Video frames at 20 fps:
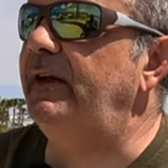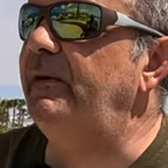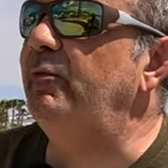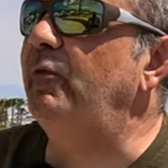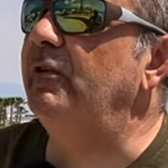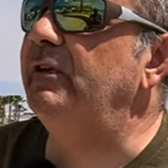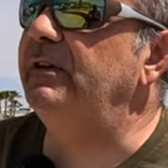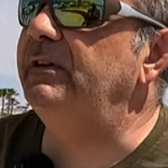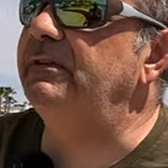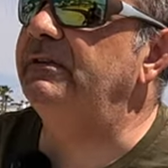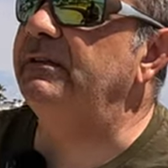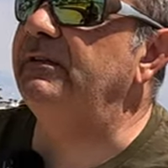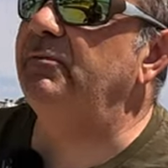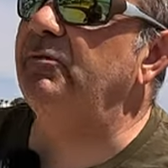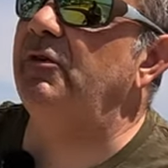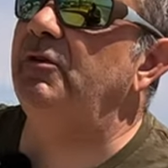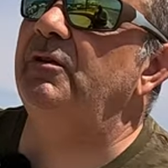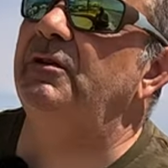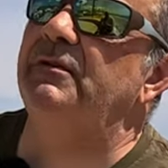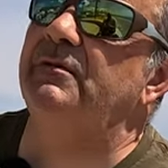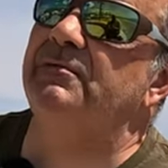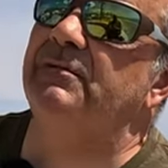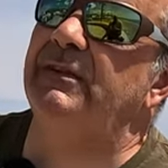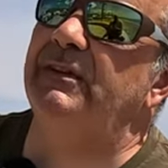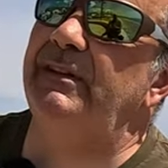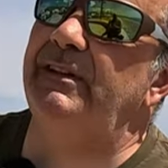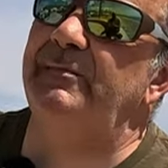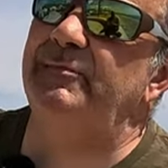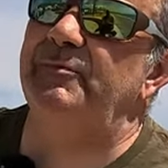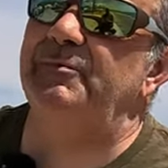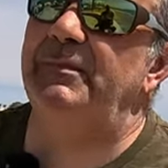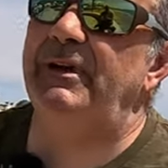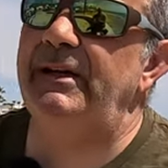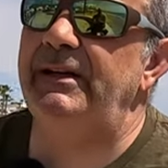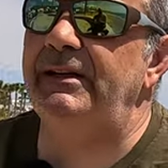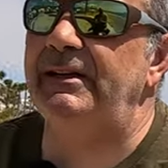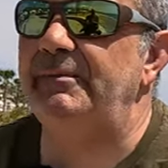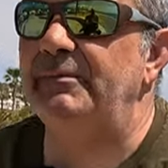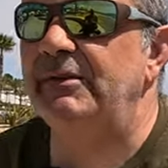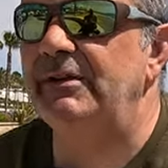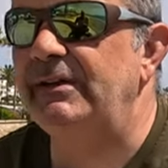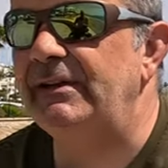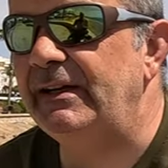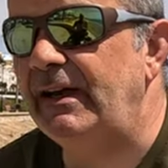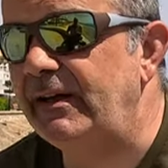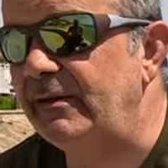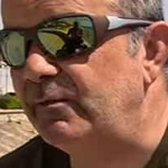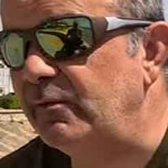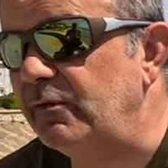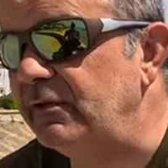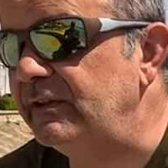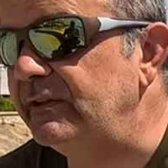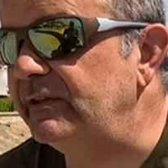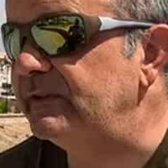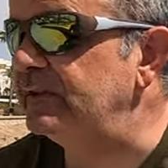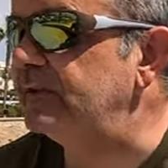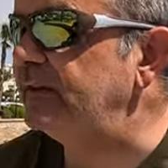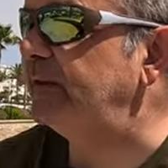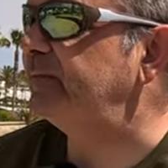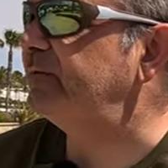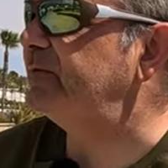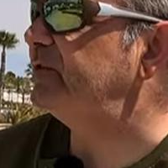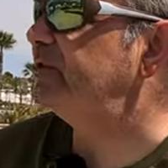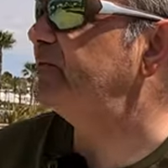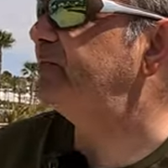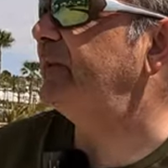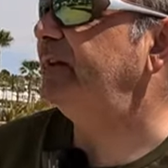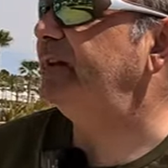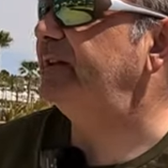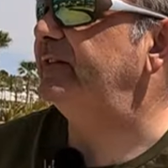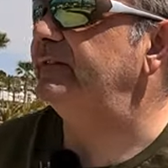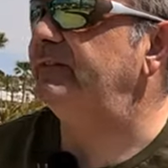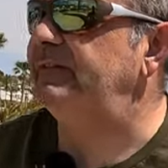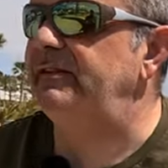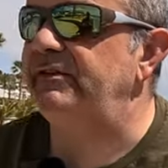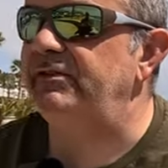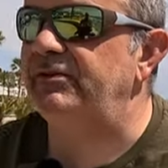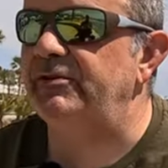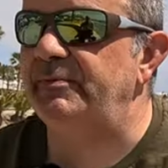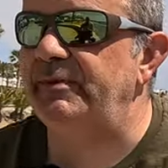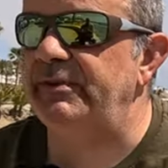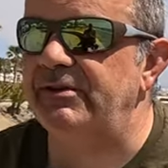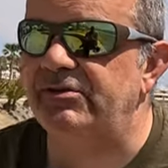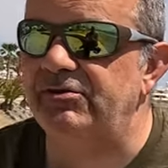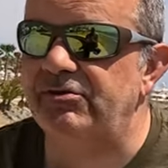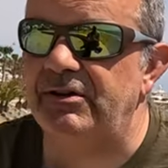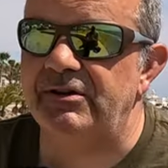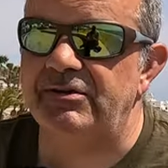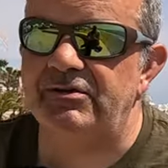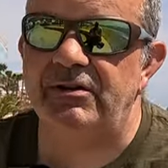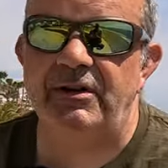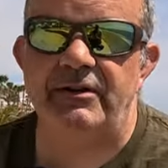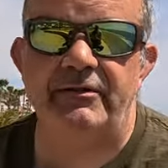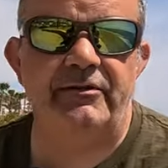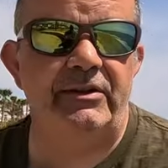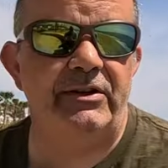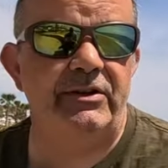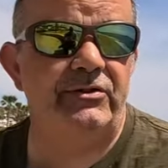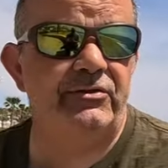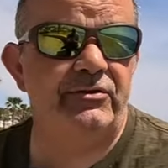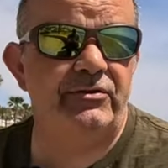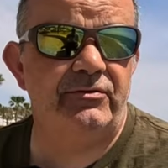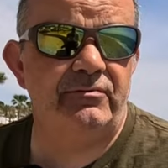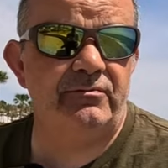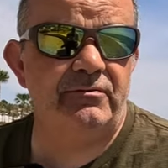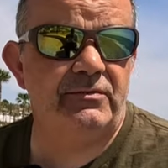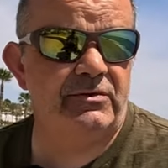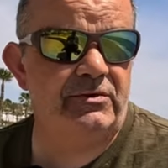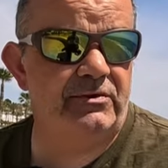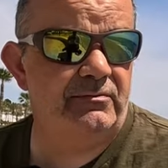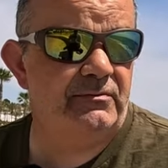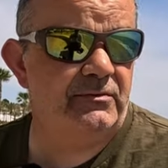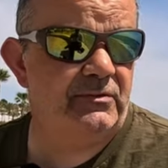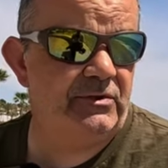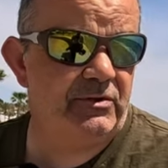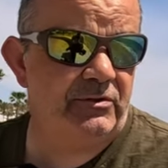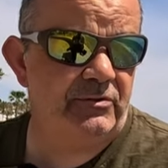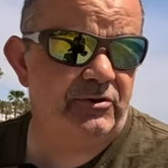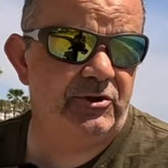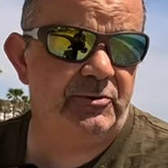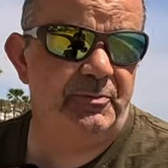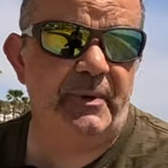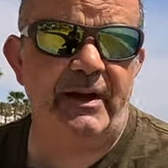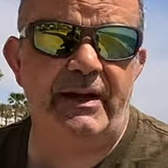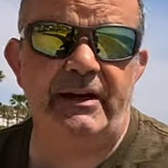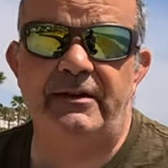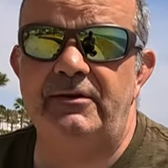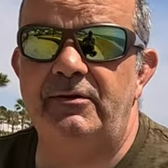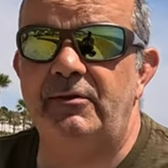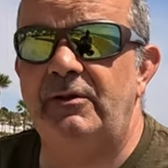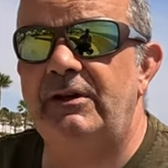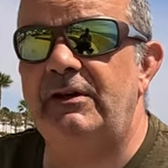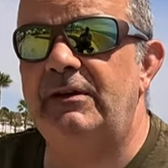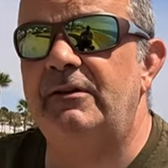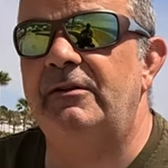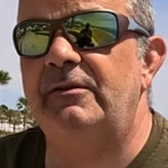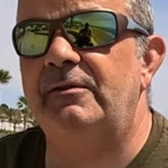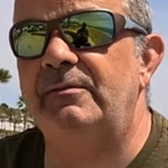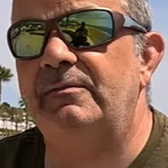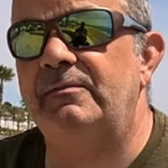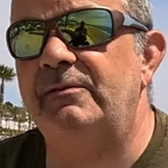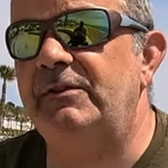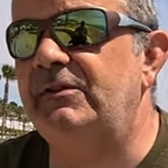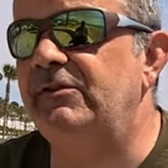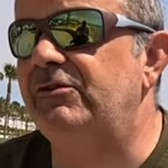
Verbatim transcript: wanted to, well, I think mainly my dad wanted to come to Spain because he used to be a truck driver and he used to do Spain quite a lot with the